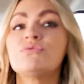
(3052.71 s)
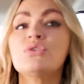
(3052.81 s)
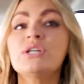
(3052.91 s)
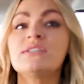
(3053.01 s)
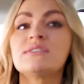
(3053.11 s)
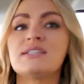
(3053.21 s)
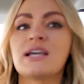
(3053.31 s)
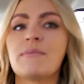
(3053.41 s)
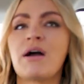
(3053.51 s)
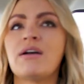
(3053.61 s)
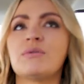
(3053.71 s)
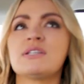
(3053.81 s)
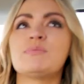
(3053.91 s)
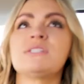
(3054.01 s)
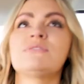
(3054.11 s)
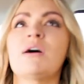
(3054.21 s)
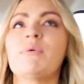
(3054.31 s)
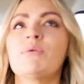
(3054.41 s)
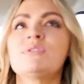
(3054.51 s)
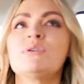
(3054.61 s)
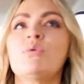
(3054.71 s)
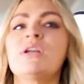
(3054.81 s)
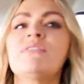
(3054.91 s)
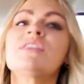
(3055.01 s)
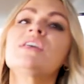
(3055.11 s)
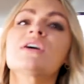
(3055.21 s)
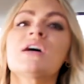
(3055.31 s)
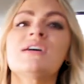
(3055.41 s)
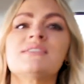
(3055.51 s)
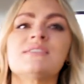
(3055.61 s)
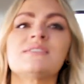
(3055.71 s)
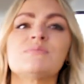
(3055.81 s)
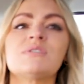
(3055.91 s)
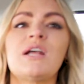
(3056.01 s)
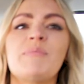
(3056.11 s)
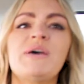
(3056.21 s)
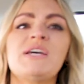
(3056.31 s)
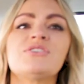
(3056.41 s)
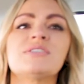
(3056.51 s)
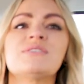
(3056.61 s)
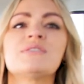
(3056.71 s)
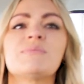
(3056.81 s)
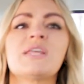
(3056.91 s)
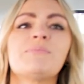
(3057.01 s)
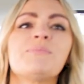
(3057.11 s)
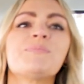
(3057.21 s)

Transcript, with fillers: royals to get married at yeah. Westminster Abbey? Was it one of the cousins? Was it like Beatrice or something?